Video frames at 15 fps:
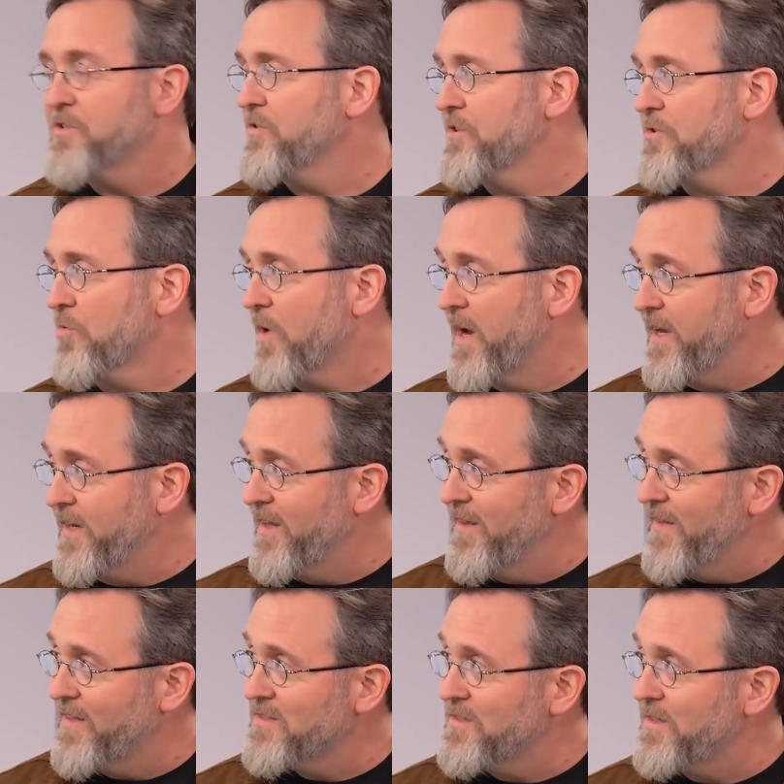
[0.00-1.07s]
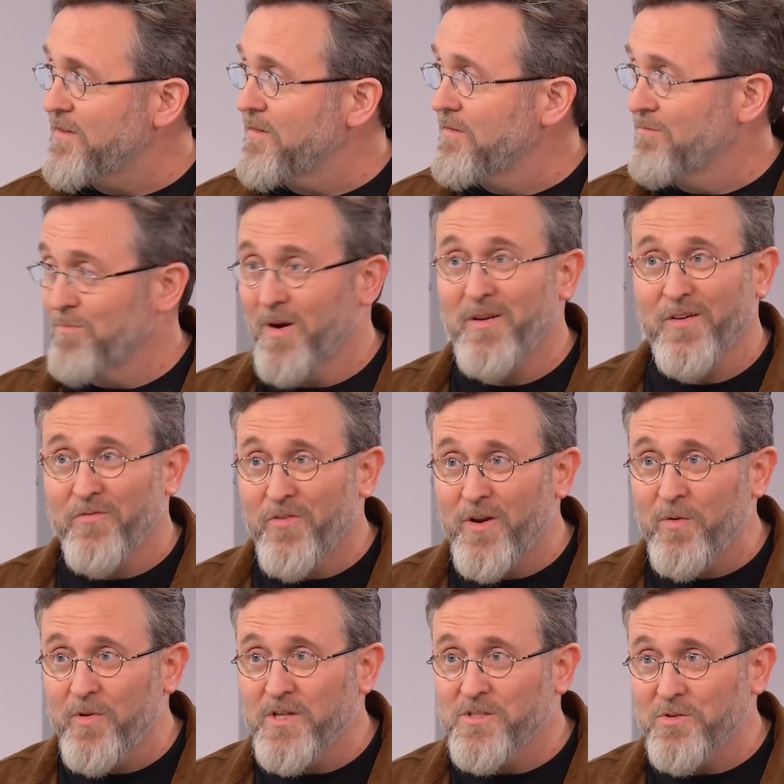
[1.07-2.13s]
sure it's right, and that's a probably a
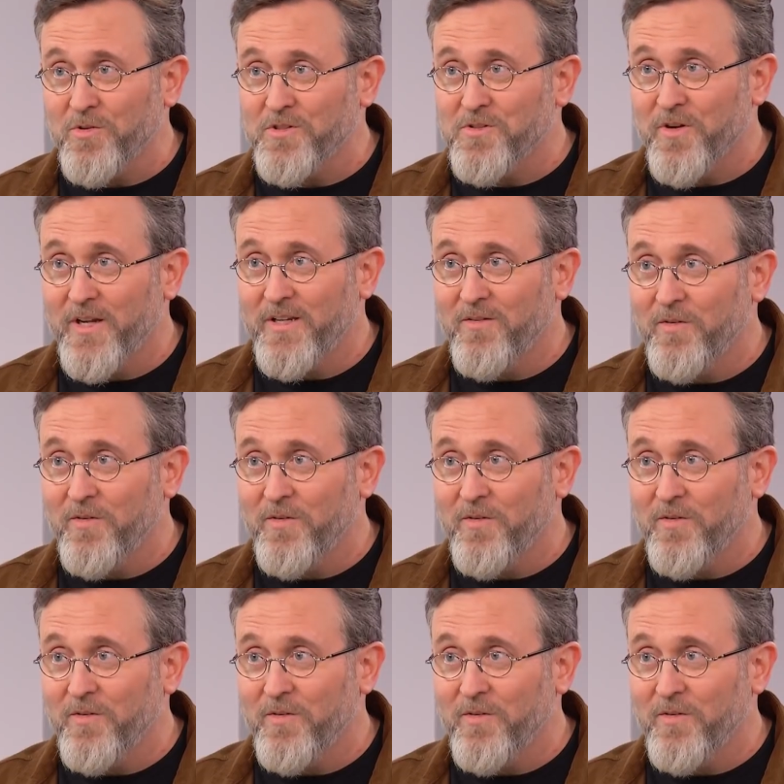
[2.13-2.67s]
free resource, right?